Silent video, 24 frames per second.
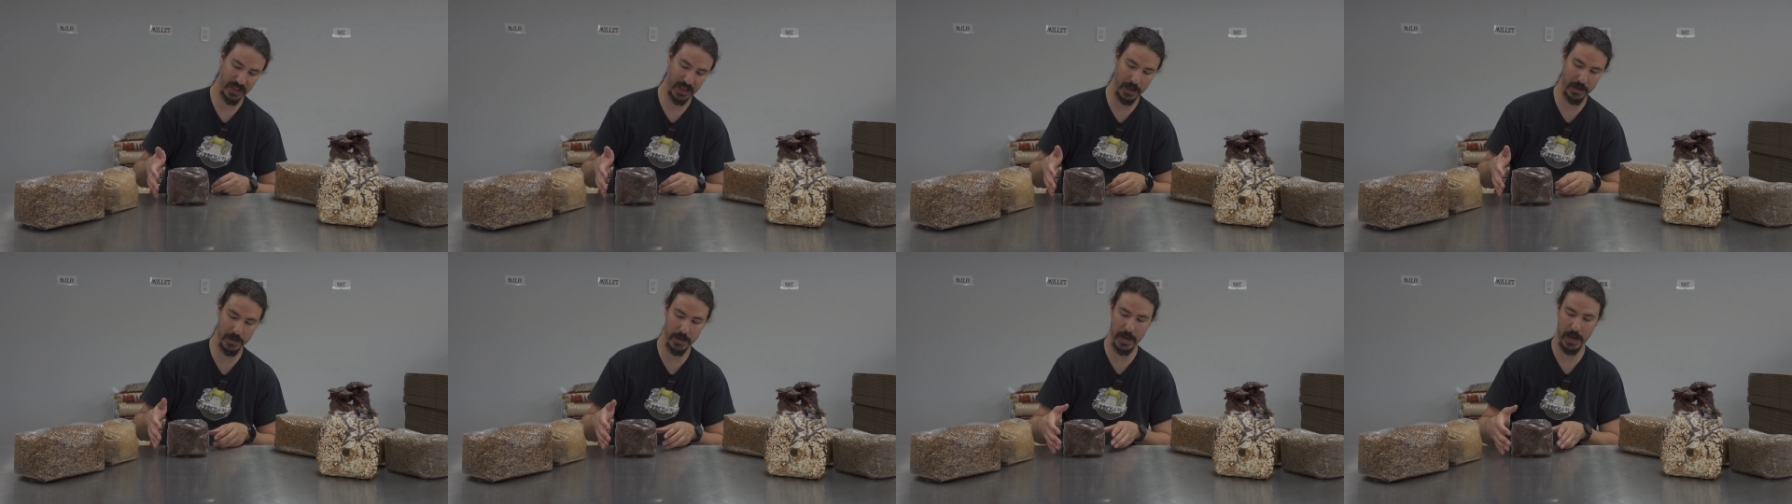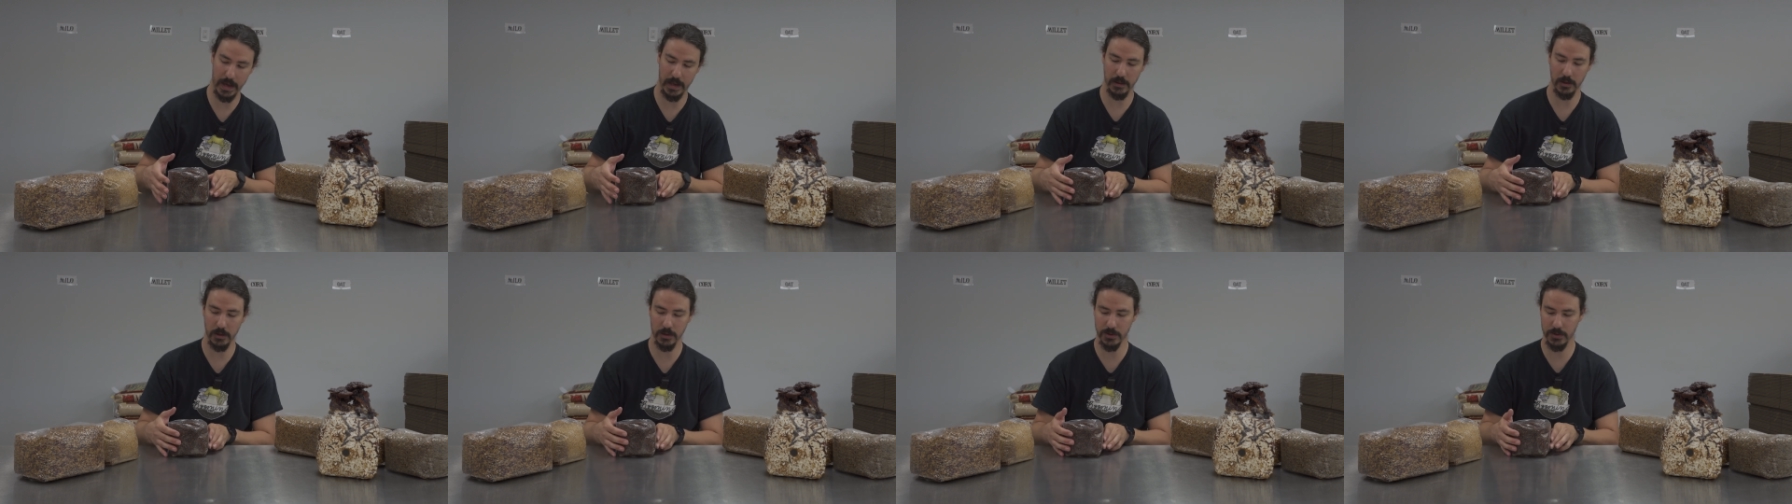and
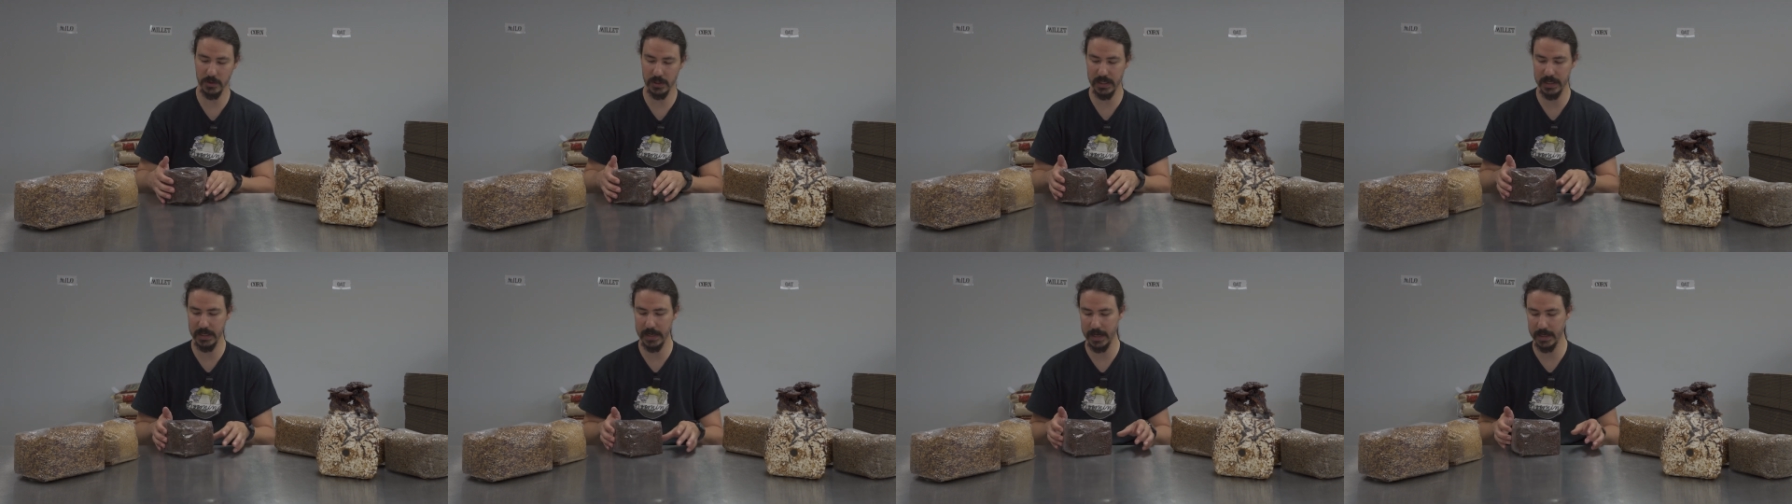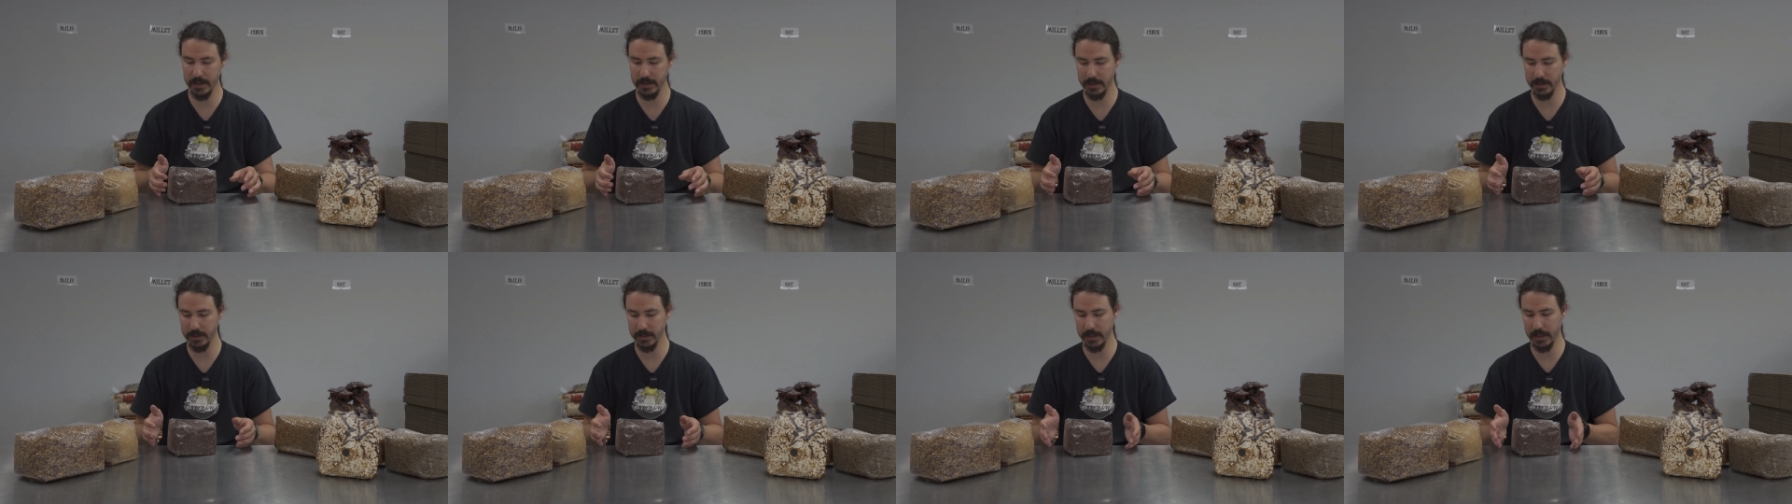yeah, it looks really
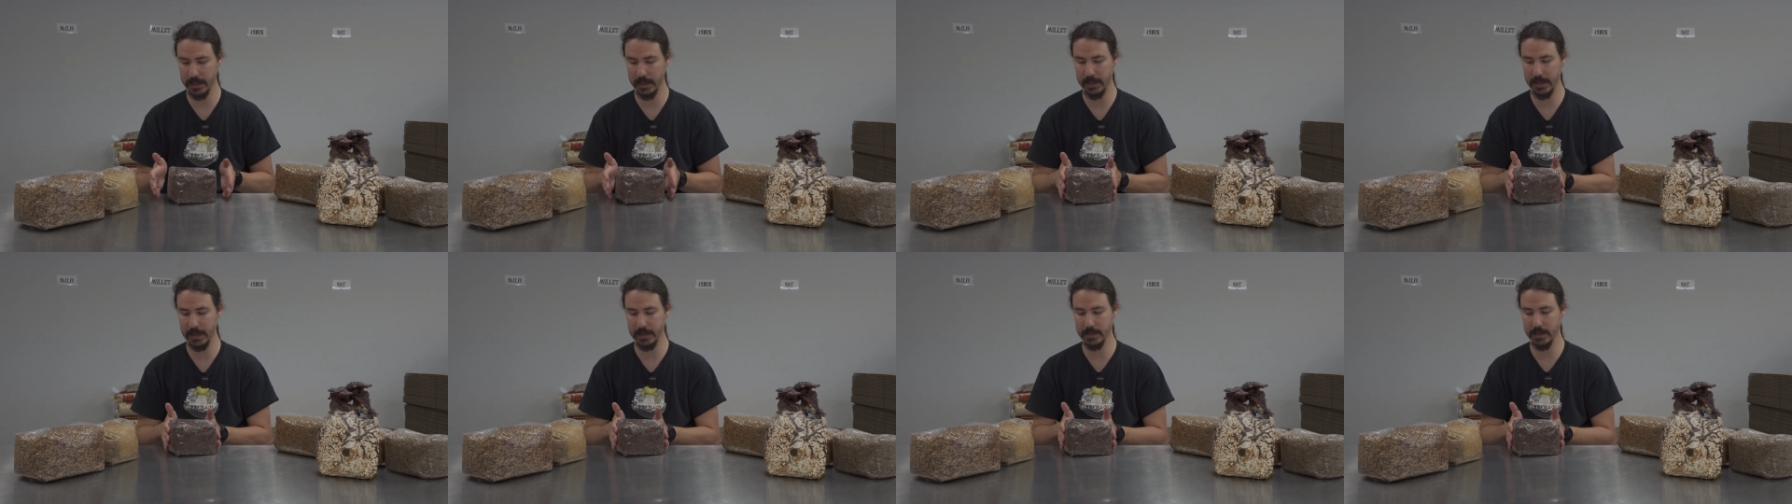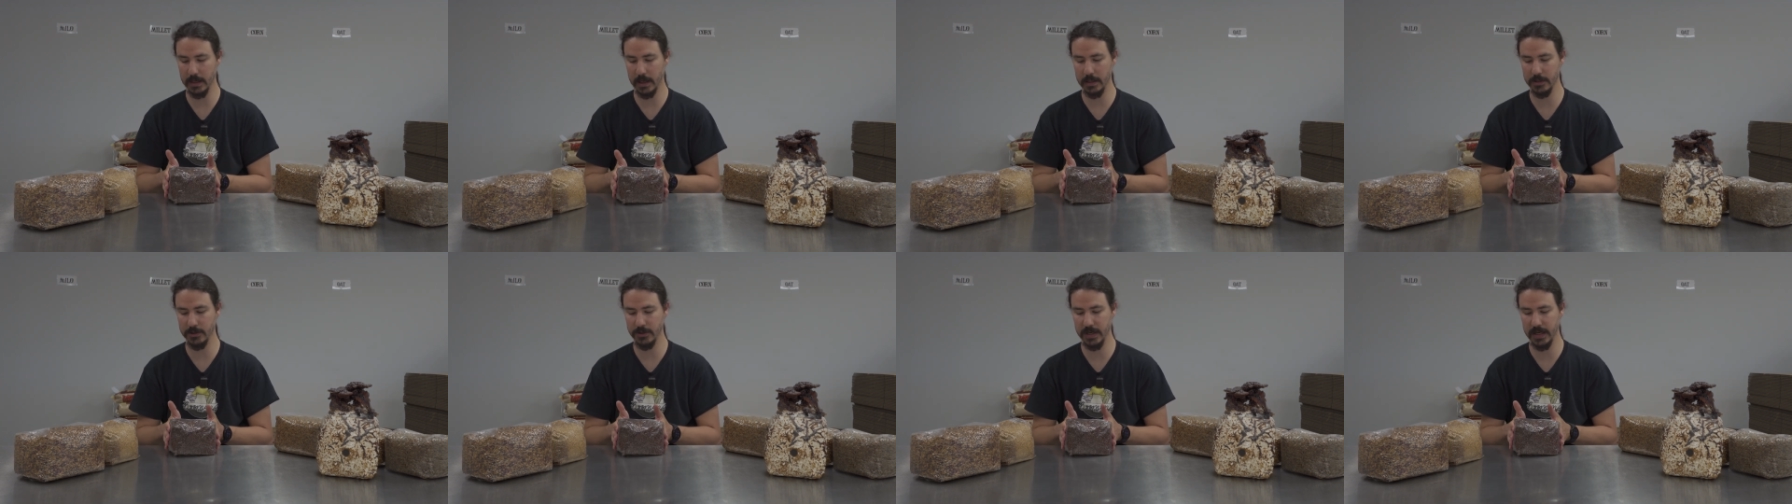nice. It's got a nice
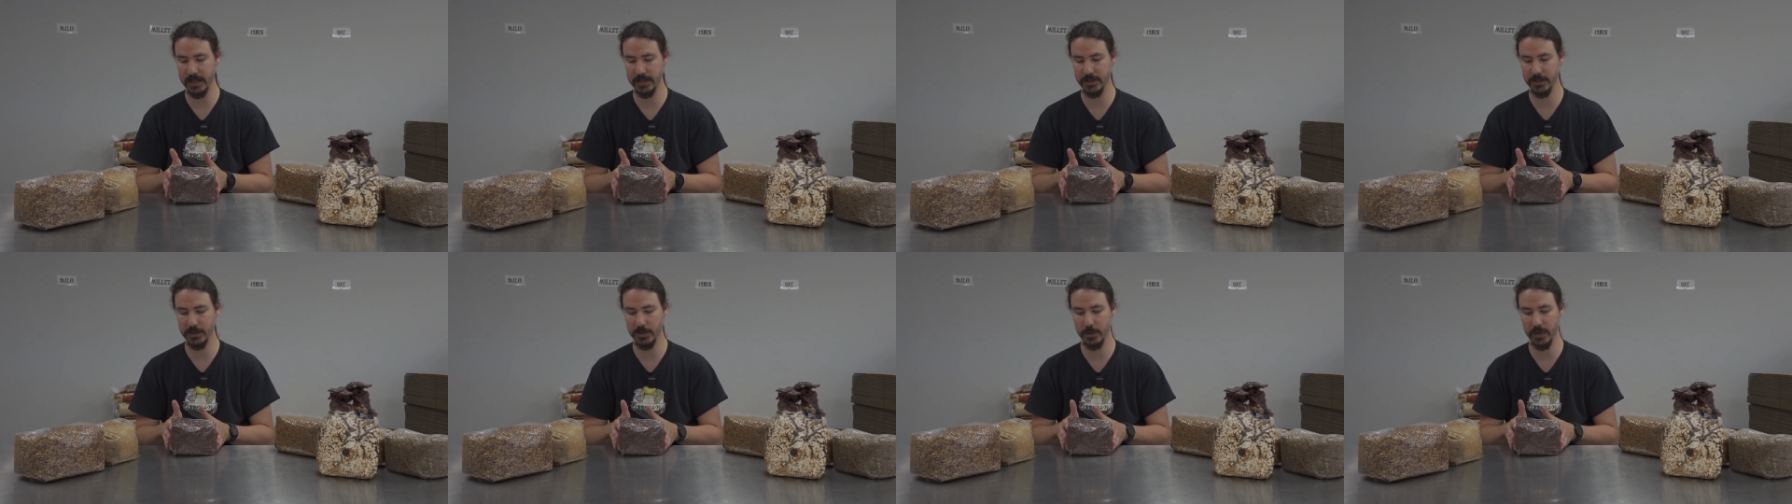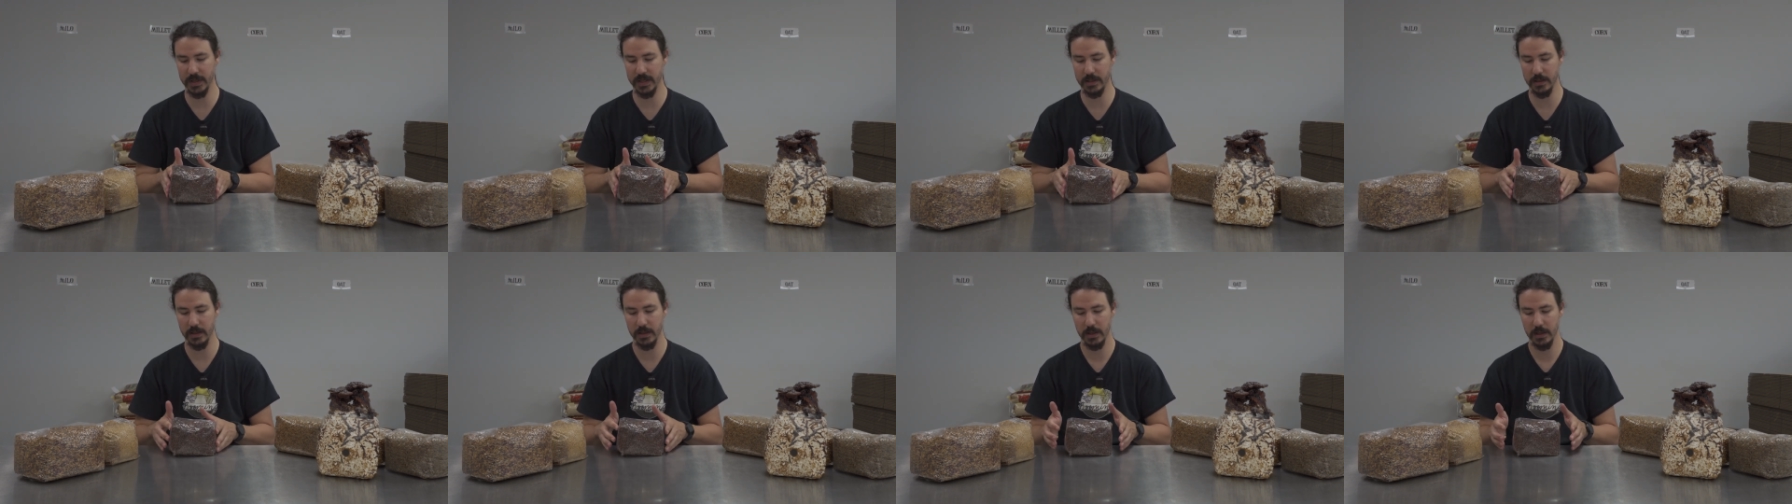contrast
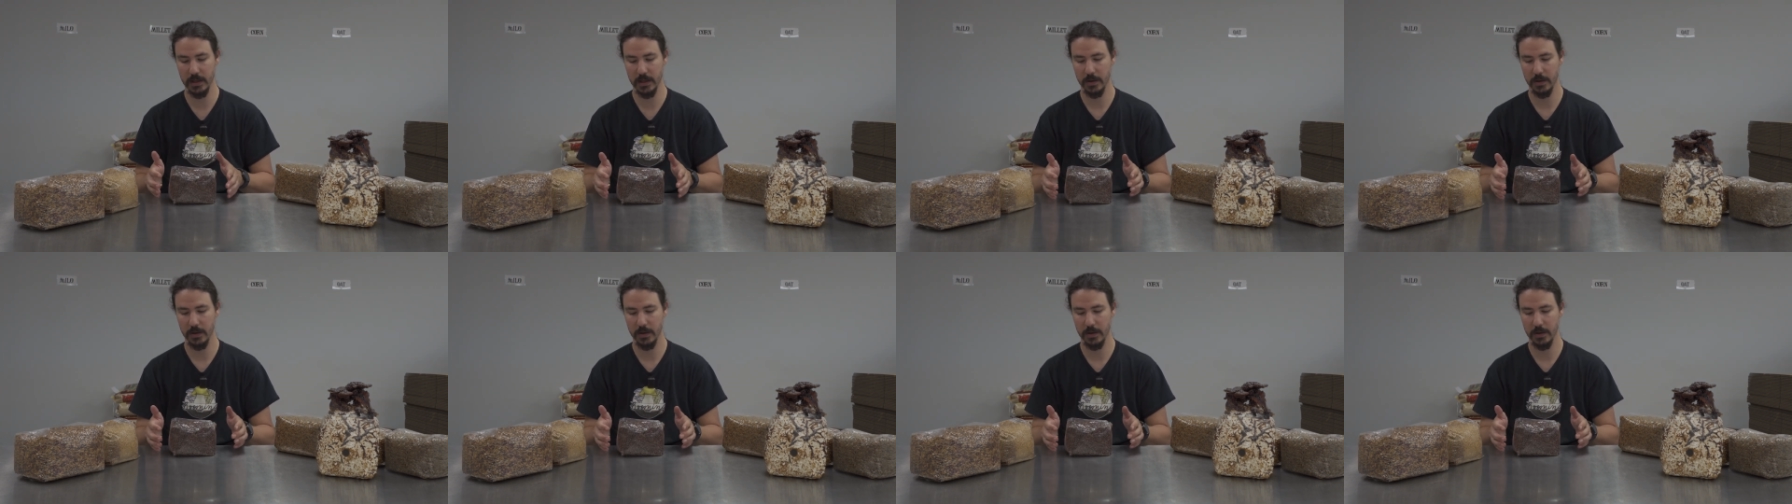to it.